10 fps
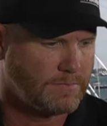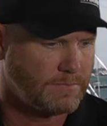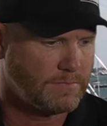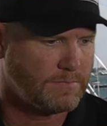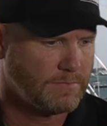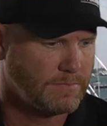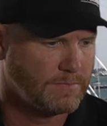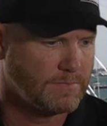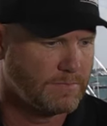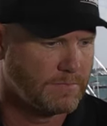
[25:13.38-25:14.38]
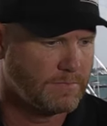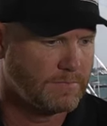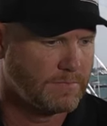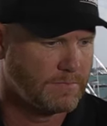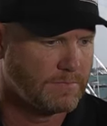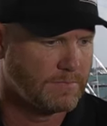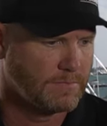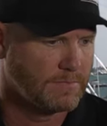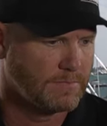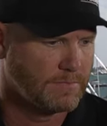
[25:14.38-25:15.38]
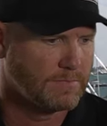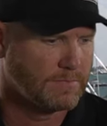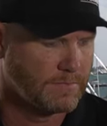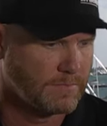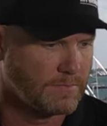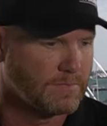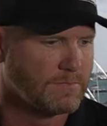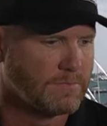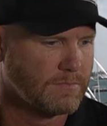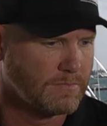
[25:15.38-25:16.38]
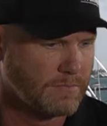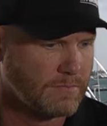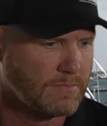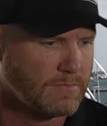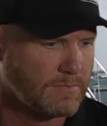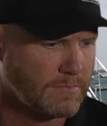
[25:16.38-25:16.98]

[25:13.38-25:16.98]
(not speaking)